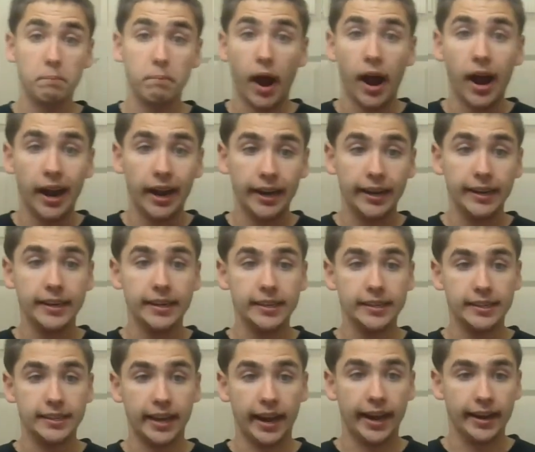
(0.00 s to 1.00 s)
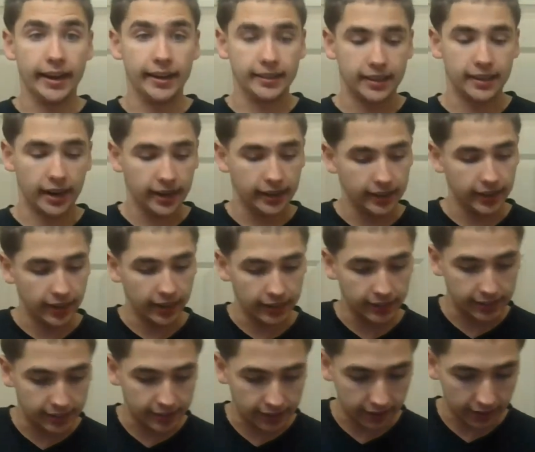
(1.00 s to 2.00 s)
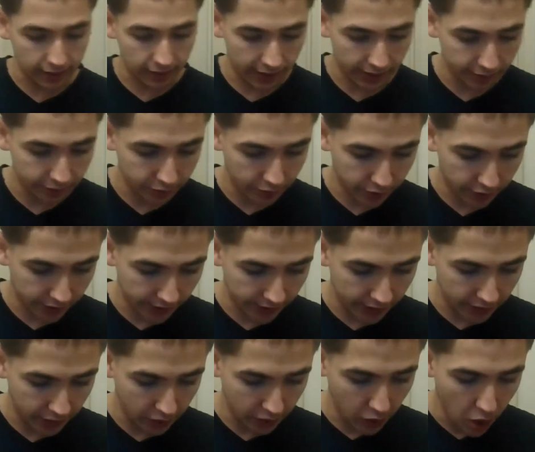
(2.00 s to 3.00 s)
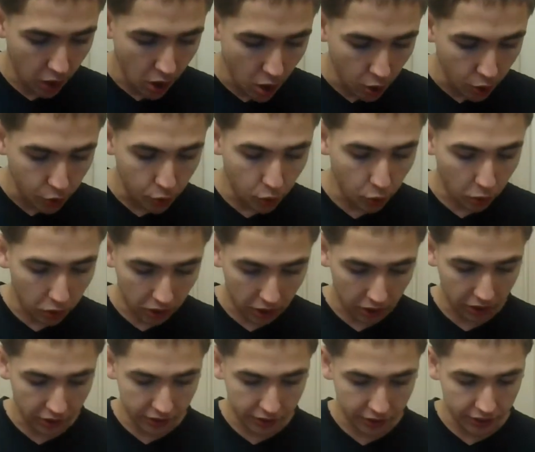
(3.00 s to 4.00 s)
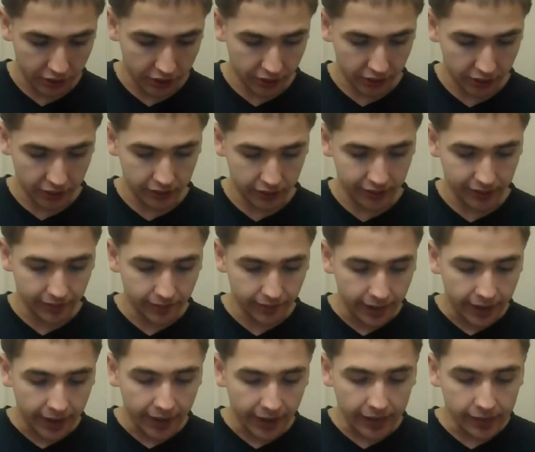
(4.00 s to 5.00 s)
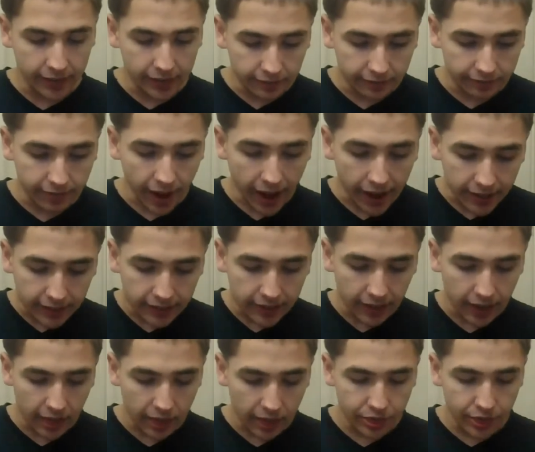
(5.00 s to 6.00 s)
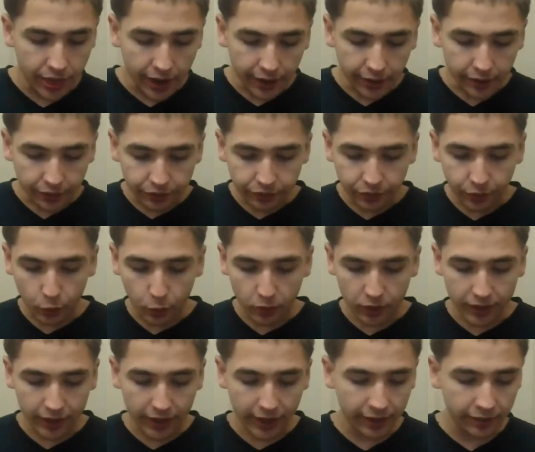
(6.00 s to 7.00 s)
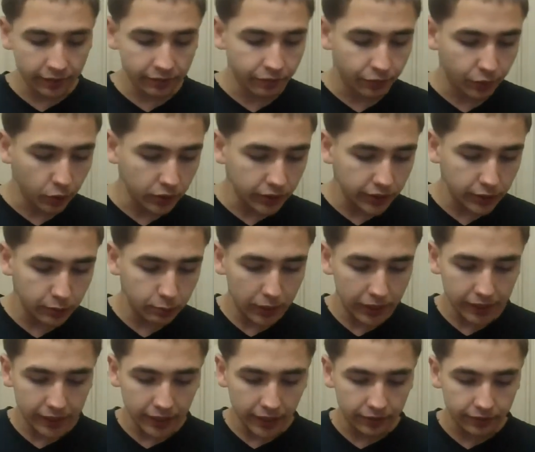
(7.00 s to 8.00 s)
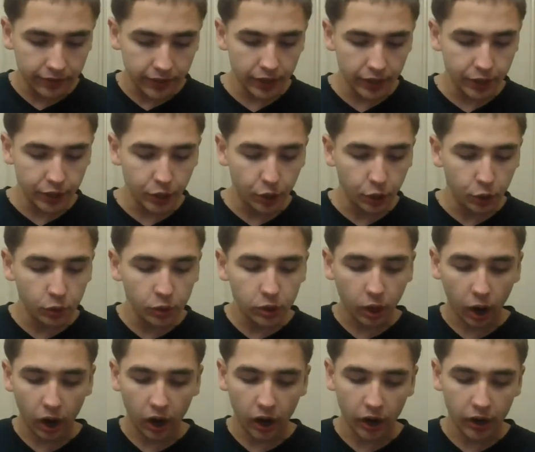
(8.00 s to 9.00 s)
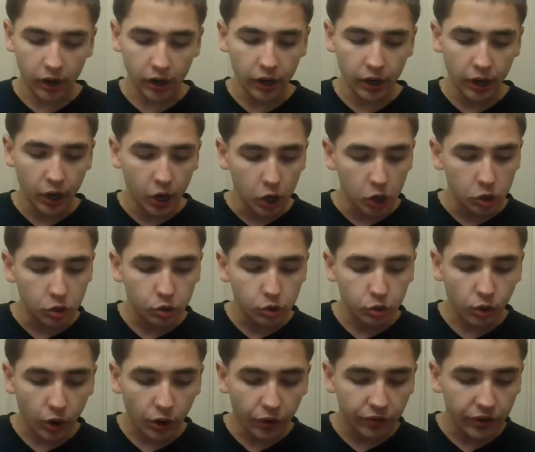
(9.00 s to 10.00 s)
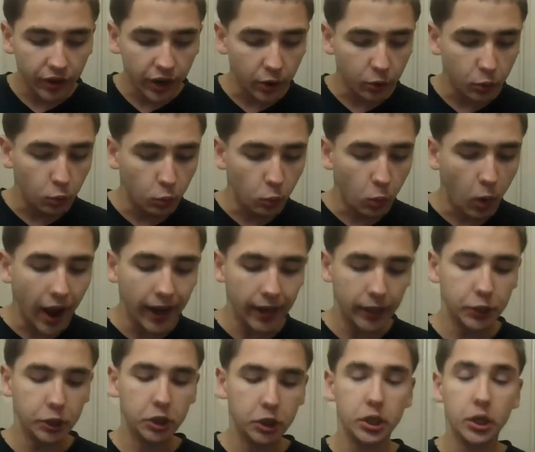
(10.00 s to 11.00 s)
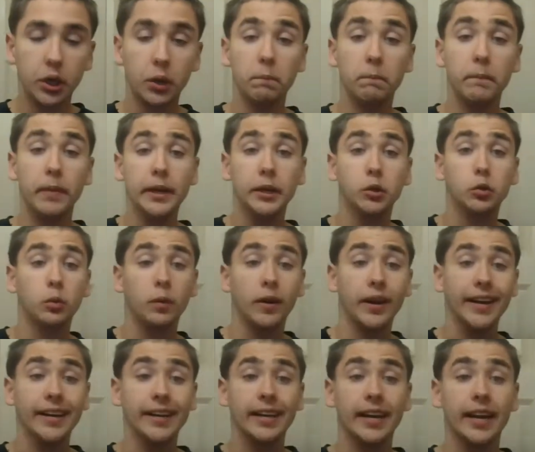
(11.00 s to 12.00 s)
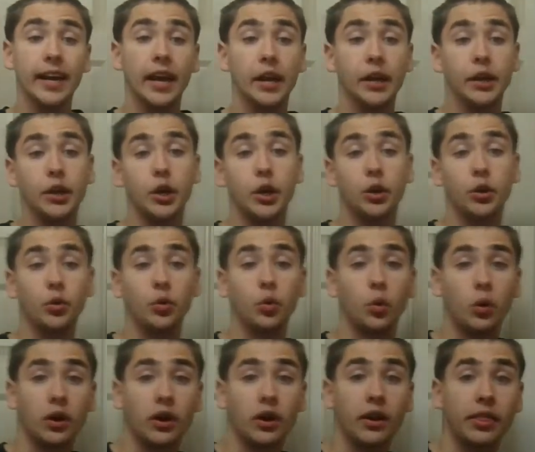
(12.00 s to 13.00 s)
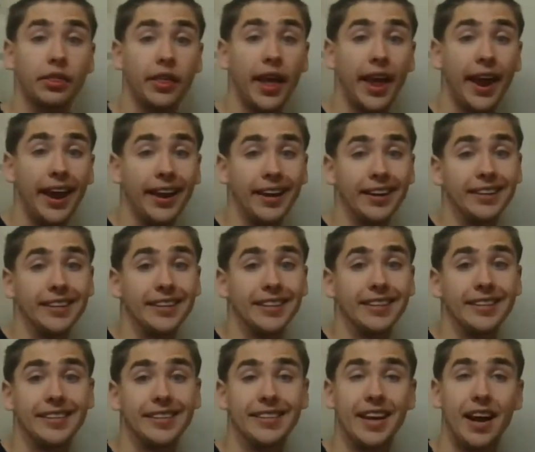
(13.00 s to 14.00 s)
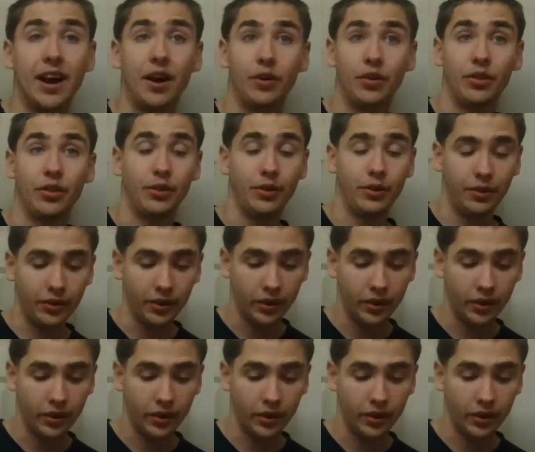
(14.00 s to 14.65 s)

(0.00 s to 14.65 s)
by this anti-slavery Northerners. In effect, therefore, enforcement of the new law drove a wedge between the North and the South.